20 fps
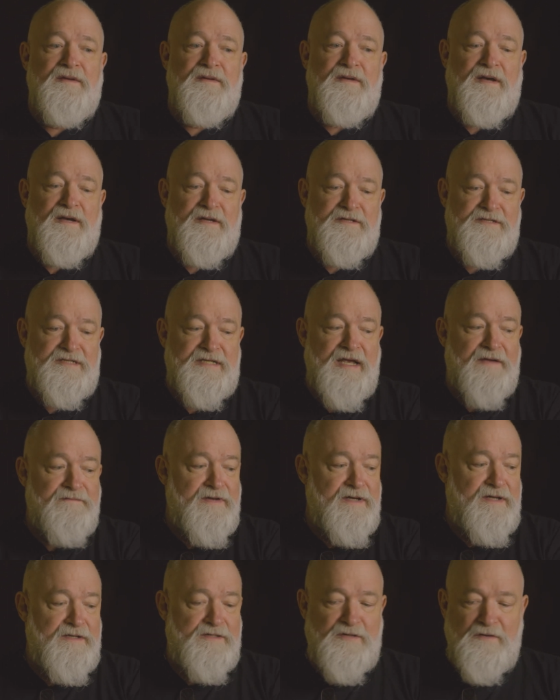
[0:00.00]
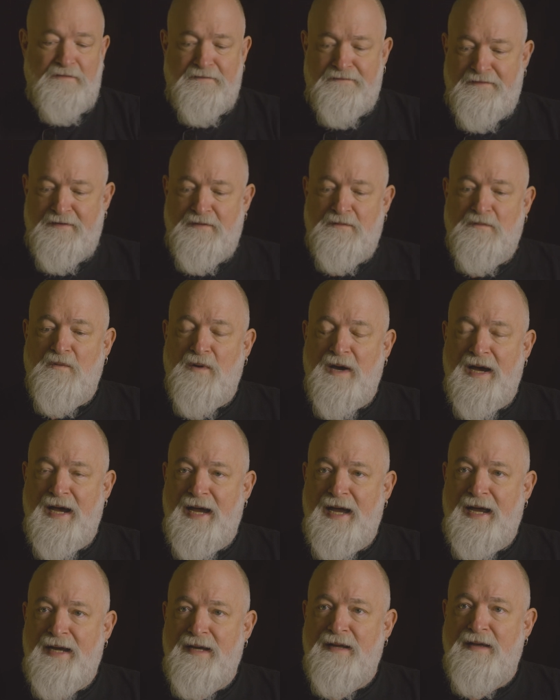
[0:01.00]
72-foot
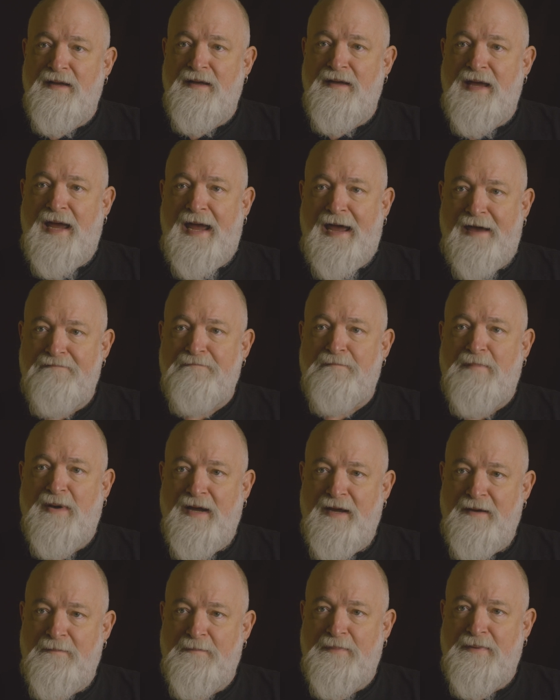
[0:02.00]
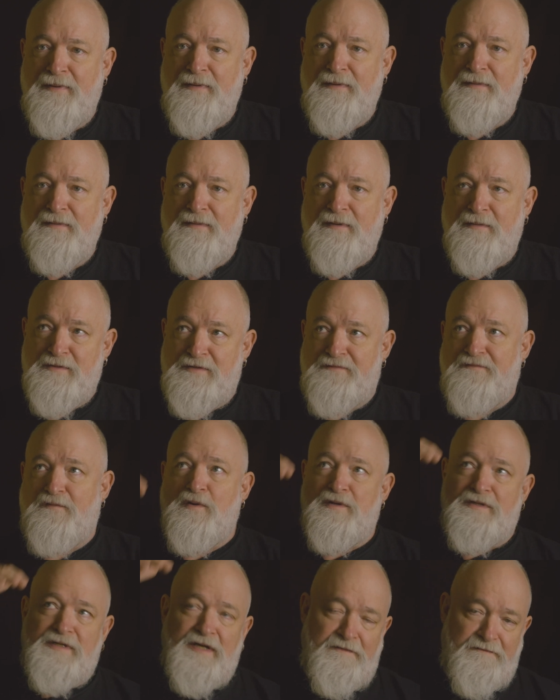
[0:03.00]
wide half pipe that was
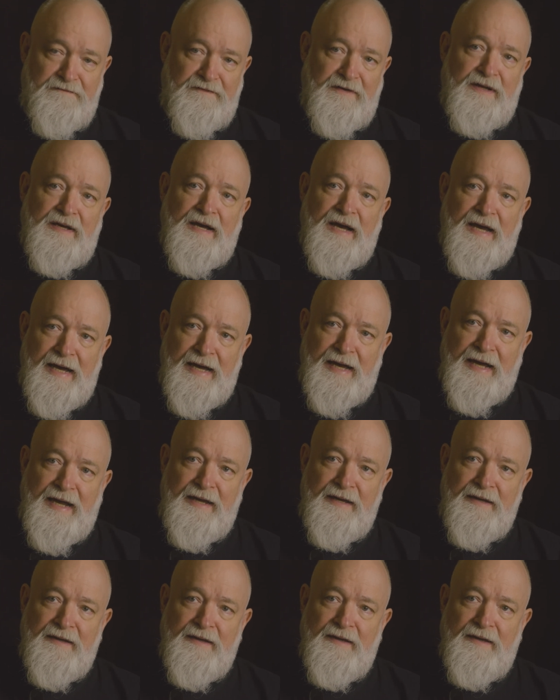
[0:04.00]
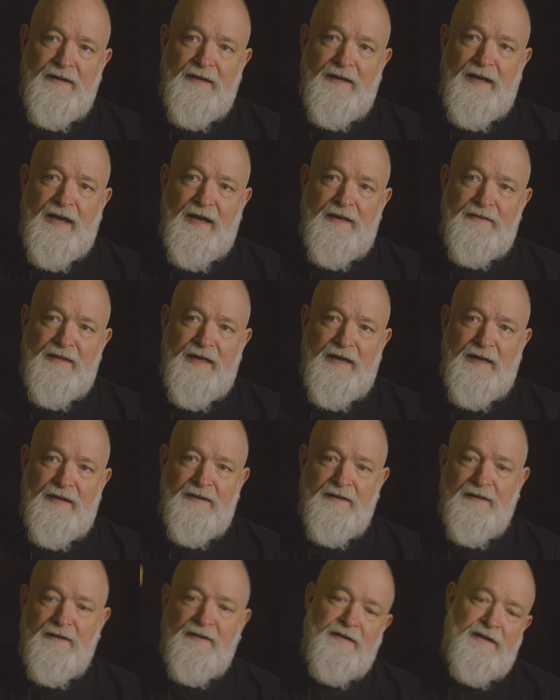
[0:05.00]
14 feet high, and
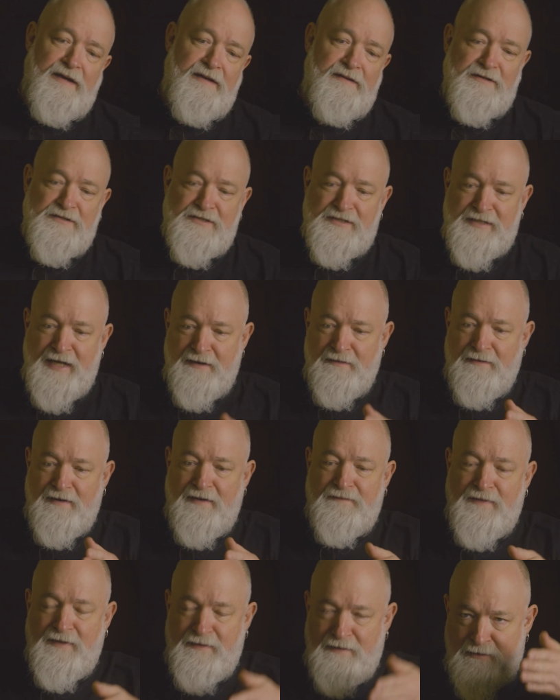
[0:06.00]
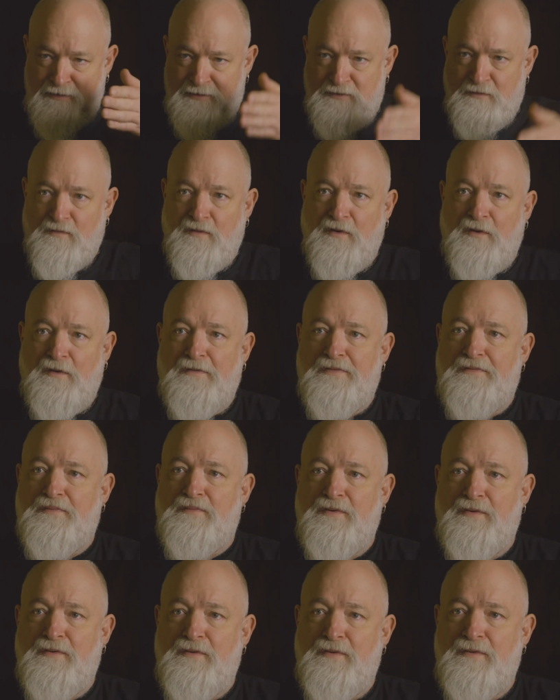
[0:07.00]
then in the center of it there was a roll
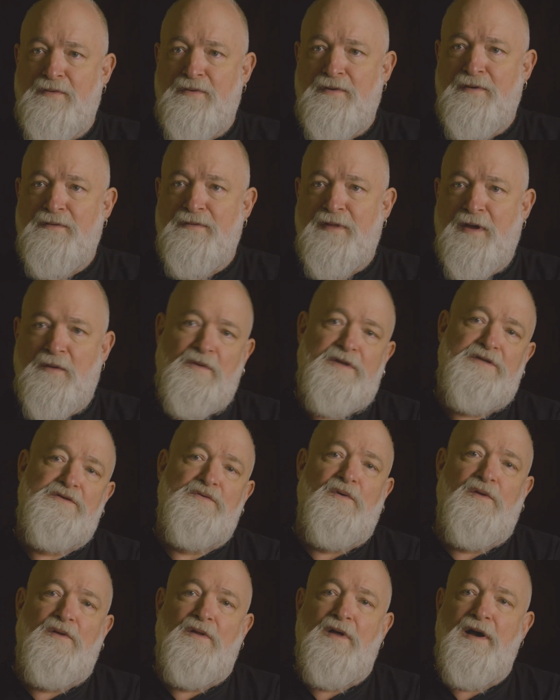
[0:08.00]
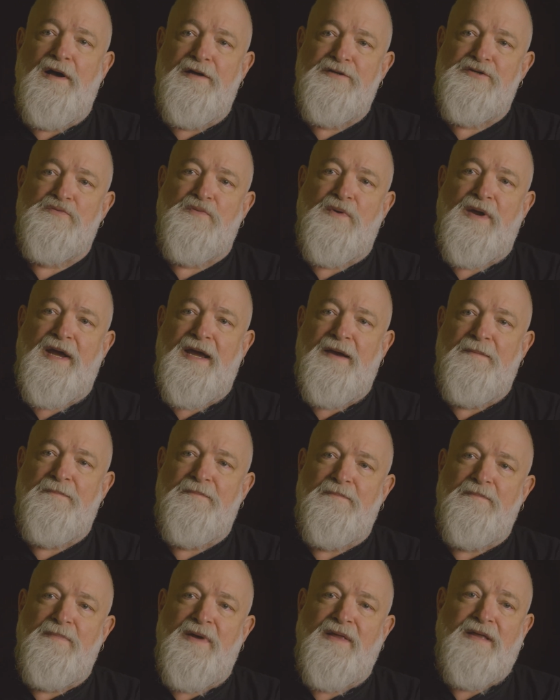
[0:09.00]
through that went to a launch
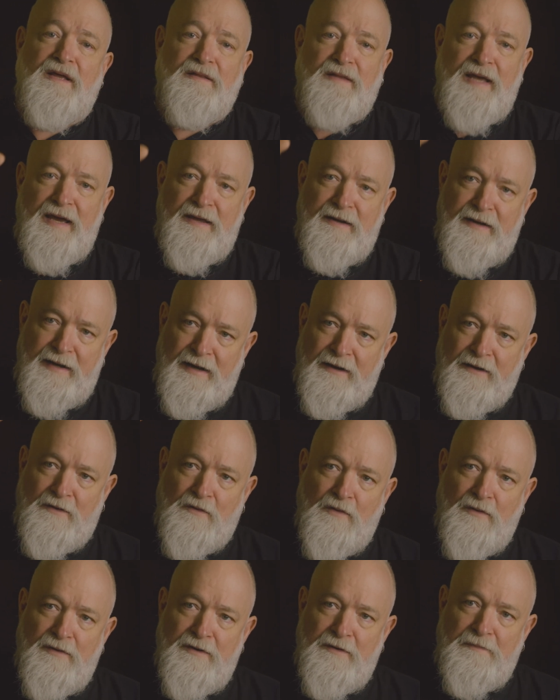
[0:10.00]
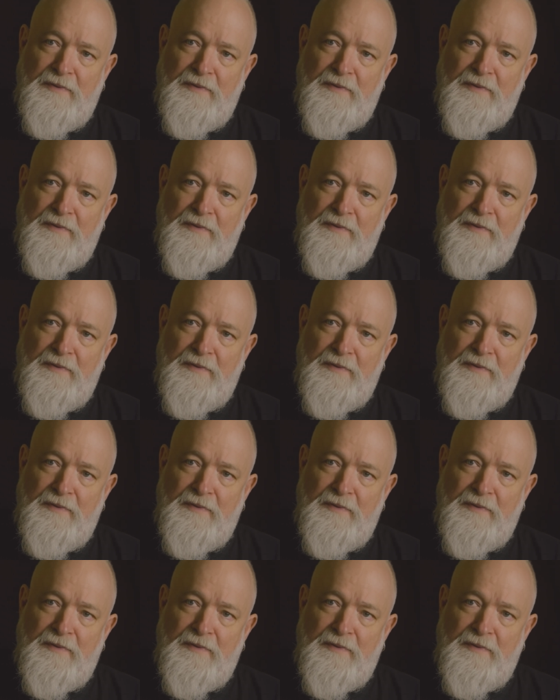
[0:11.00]
ramp, and they landed on a quarter